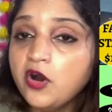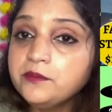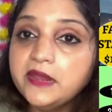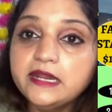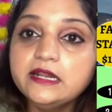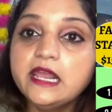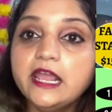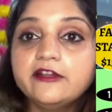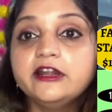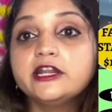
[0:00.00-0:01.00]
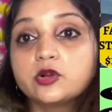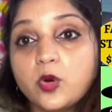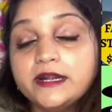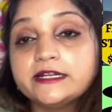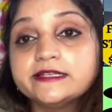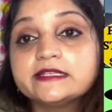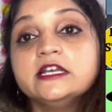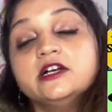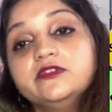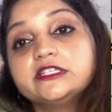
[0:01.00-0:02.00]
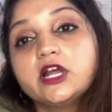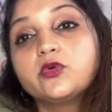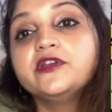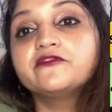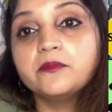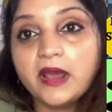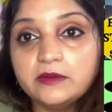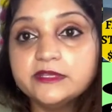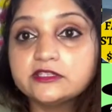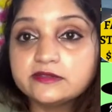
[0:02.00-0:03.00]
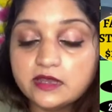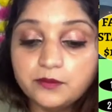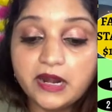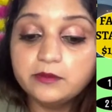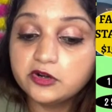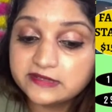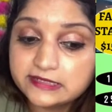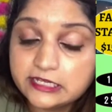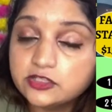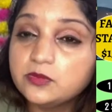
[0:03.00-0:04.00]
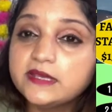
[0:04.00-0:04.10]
or mainly Air India Qantas, which are going from Melbourne to Sydney.